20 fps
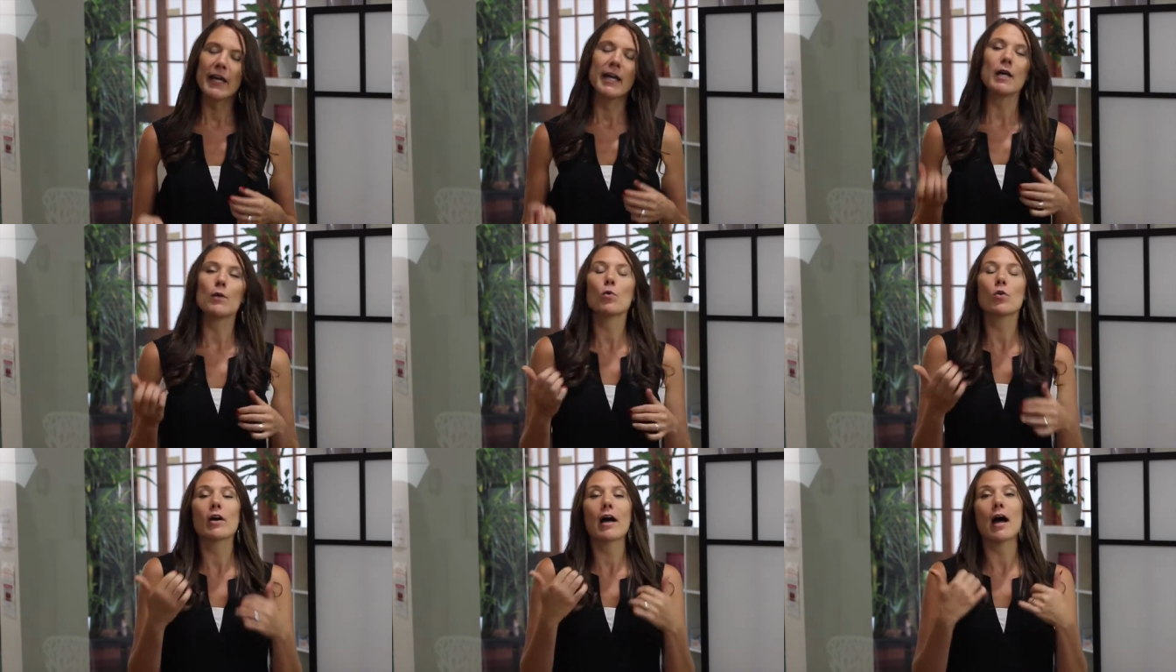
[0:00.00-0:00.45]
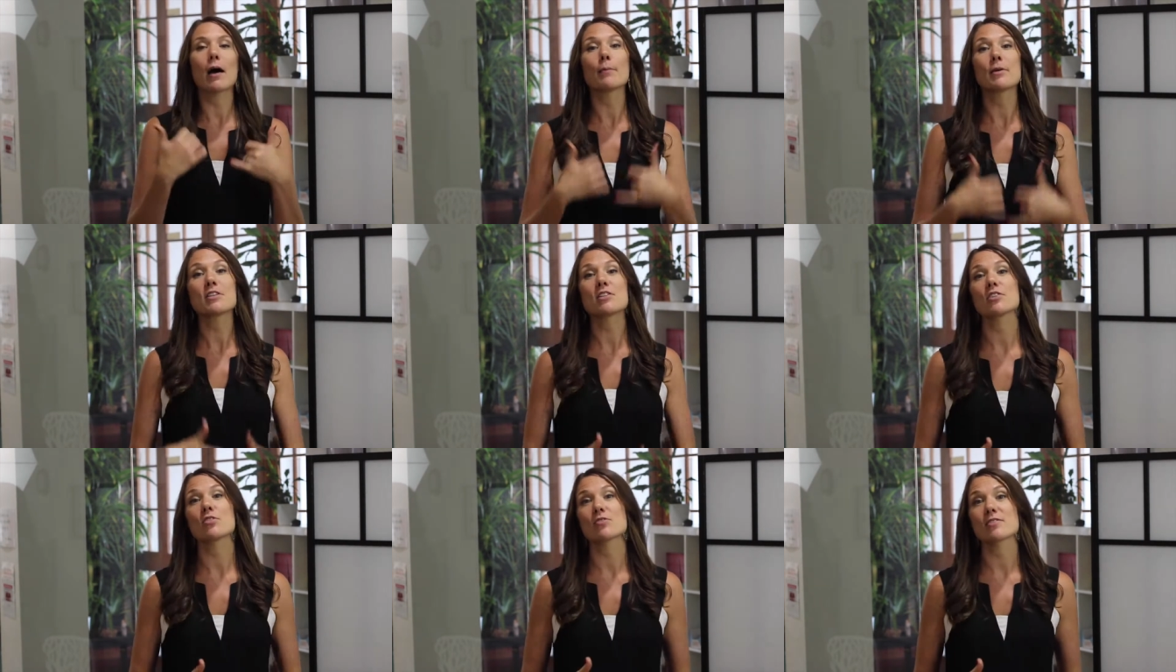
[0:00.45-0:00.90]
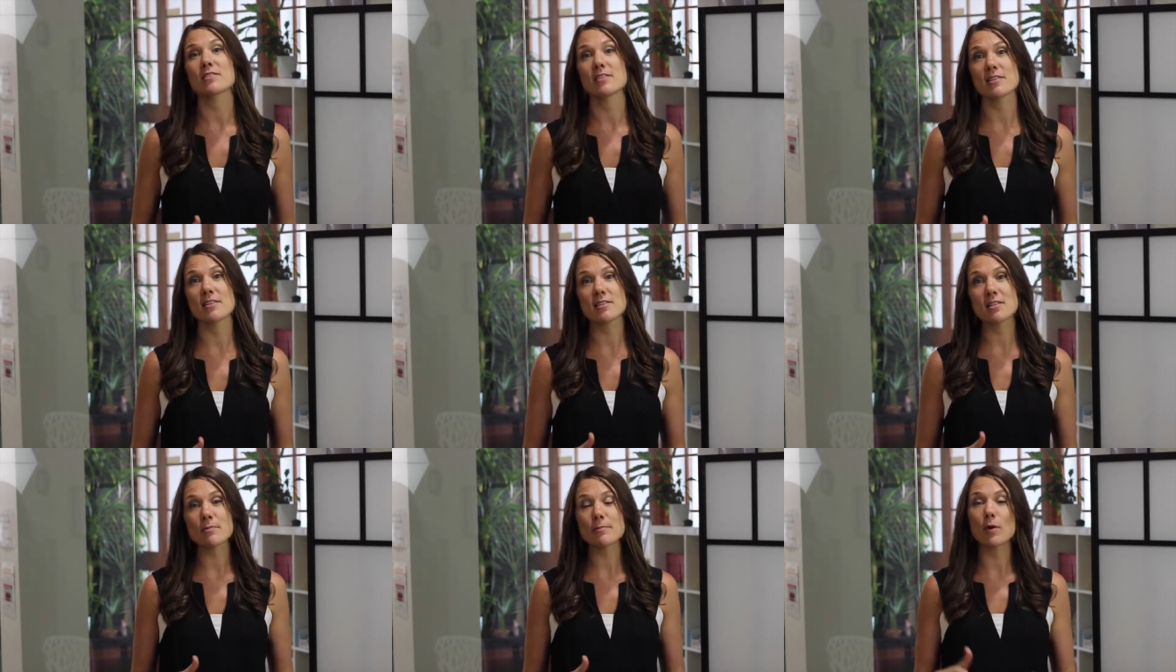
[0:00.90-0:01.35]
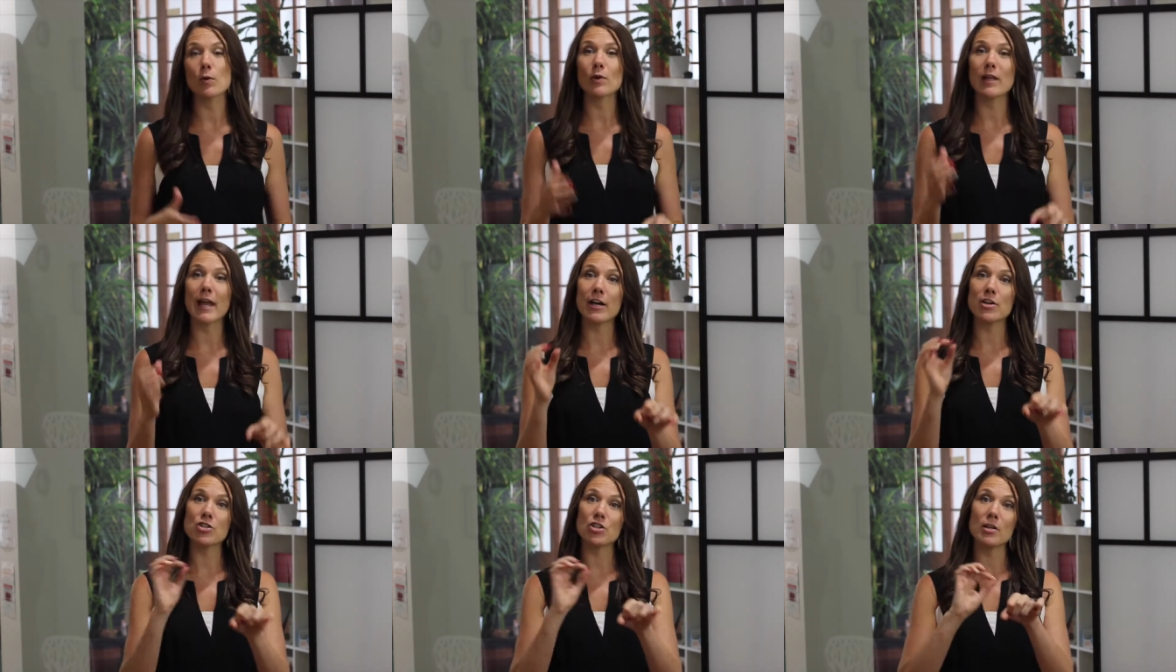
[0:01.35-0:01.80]
It will come into your system, it
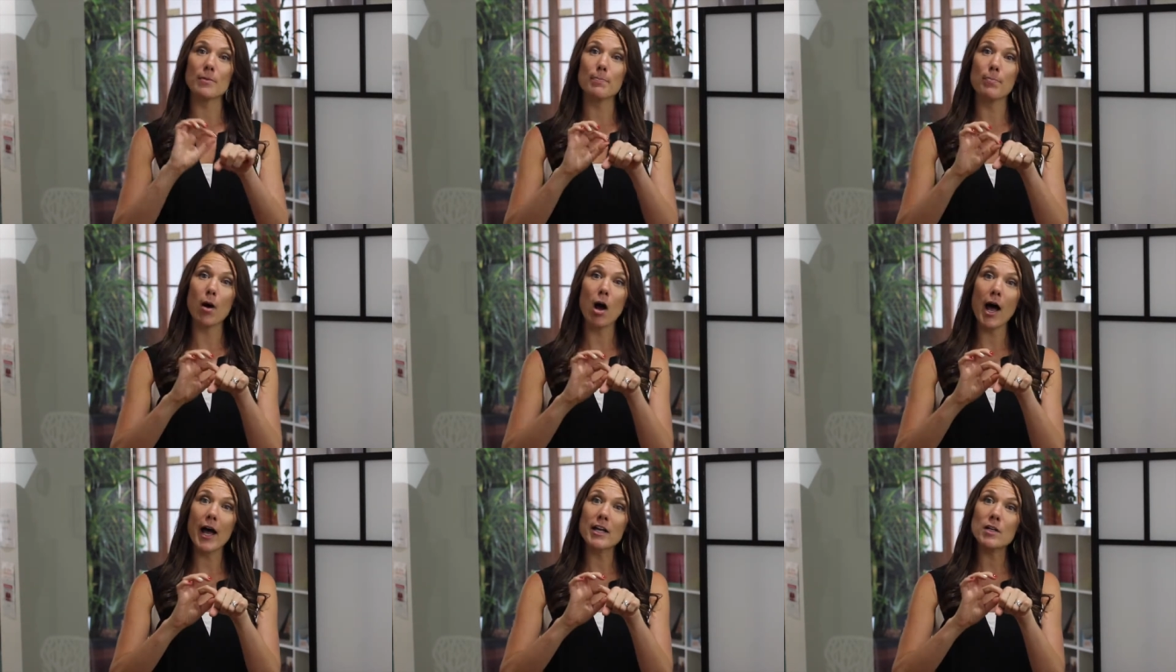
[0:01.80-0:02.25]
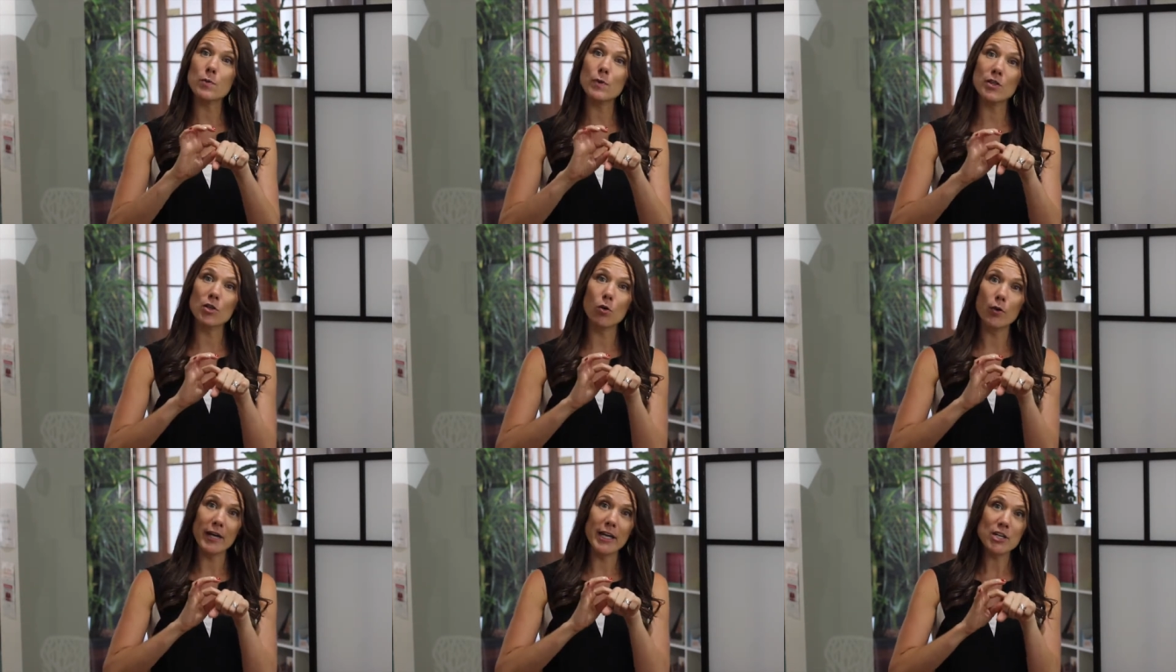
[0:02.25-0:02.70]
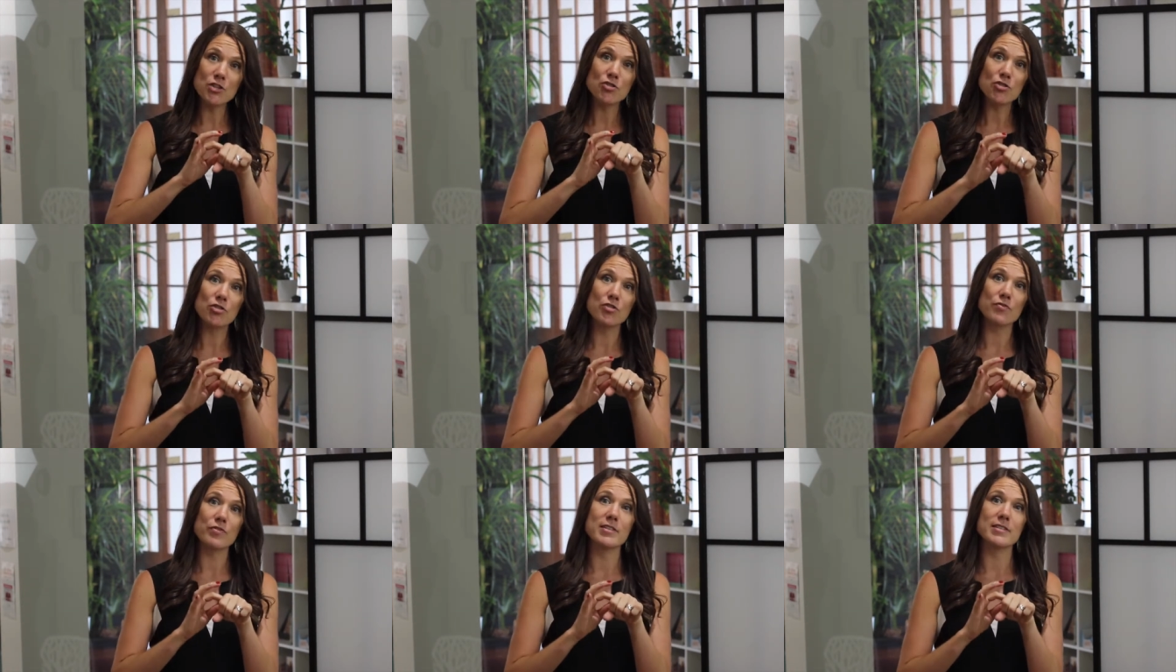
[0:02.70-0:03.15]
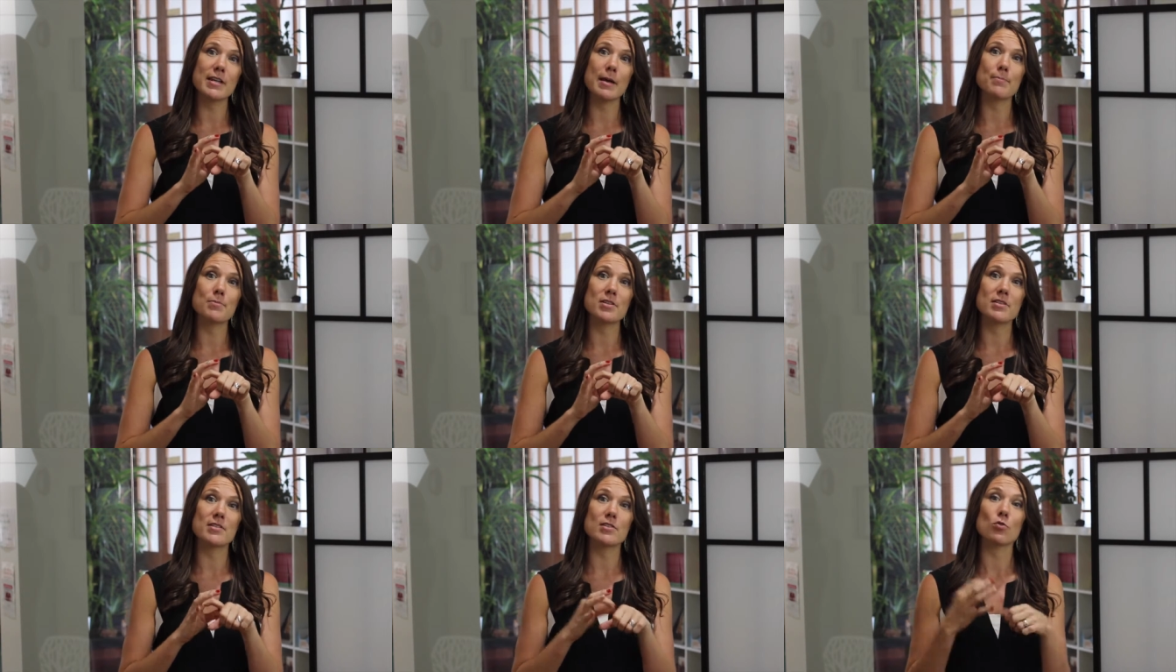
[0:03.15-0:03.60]
will actually bind with your estrogen
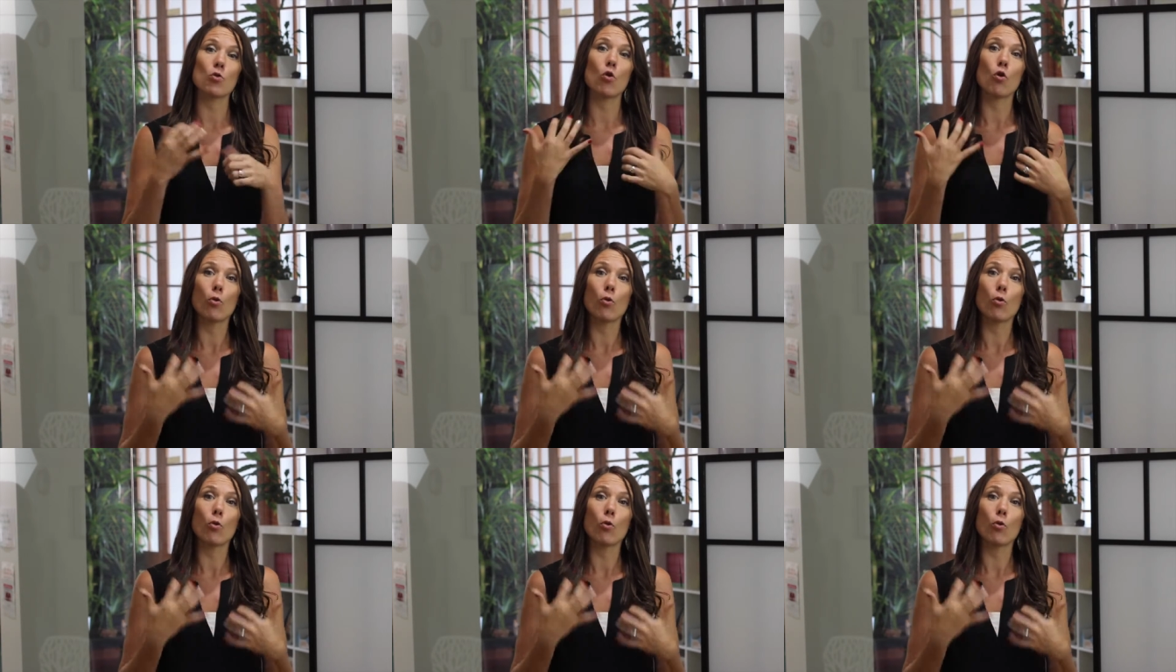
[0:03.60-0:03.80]
receptors and your